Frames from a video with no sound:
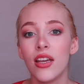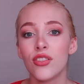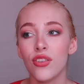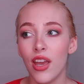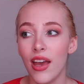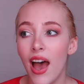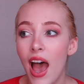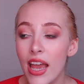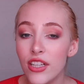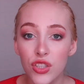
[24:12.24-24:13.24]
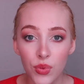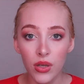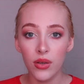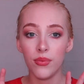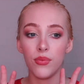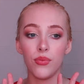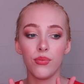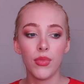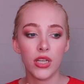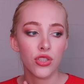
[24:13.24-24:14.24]
So yeah, I just want to
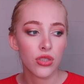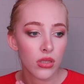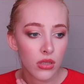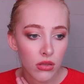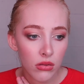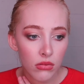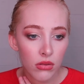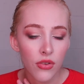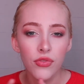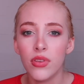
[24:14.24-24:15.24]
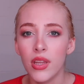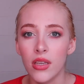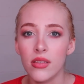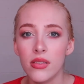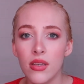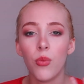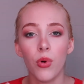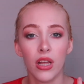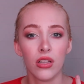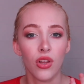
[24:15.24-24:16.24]
mention a few things from
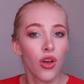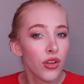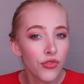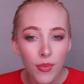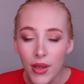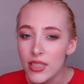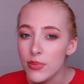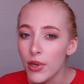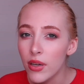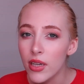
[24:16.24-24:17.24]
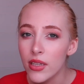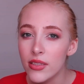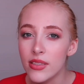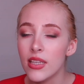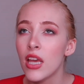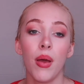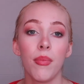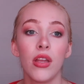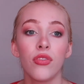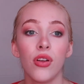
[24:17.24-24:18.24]
what I learned from my experience. My
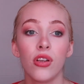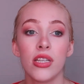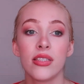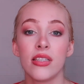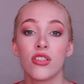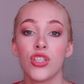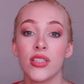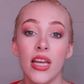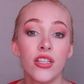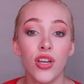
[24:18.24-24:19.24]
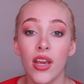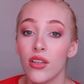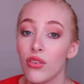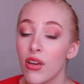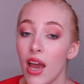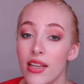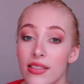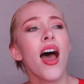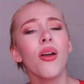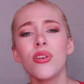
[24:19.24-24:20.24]
main focus is just educating you
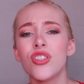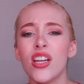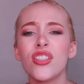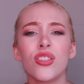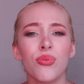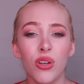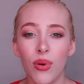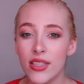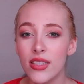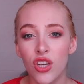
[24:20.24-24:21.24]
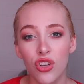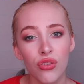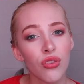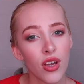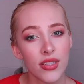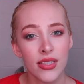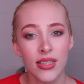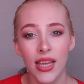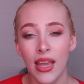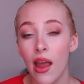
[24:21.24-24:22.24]
guys. I wish I just requested a new nurse to
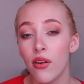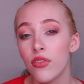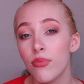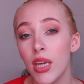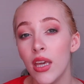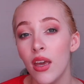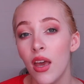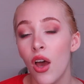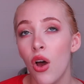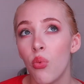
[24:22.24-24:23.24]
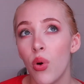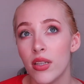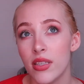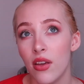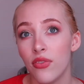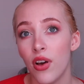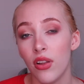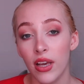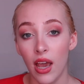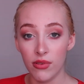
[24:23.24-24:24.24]
take care of me once I felt
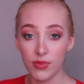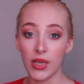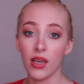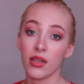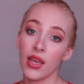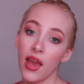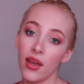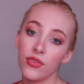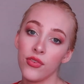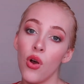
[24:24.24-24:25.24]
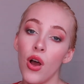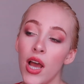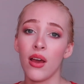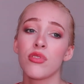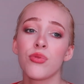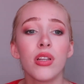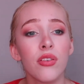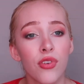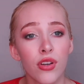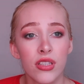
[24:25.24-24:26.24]
like I was being uncared for. I was really
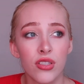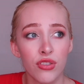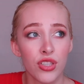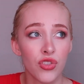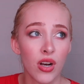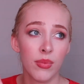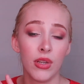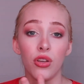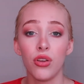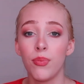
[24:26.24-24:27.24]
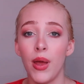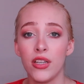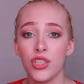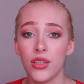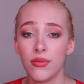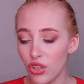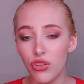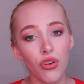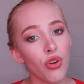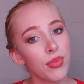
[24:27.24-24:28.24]
focused on just trying to be a good patient, you
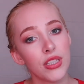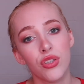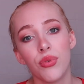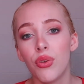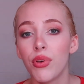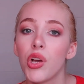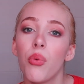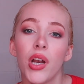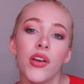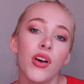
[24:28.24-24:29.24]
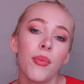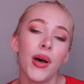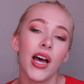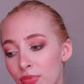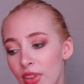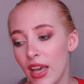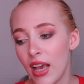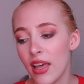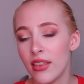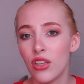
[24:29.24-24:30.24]
know, not be too annoying or whatever, but like
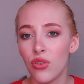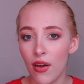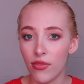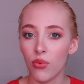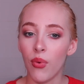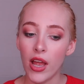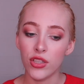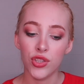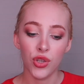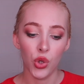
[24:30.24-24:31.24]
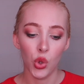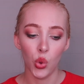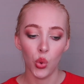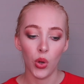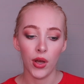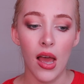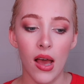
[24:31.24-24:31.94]
I think you have the right to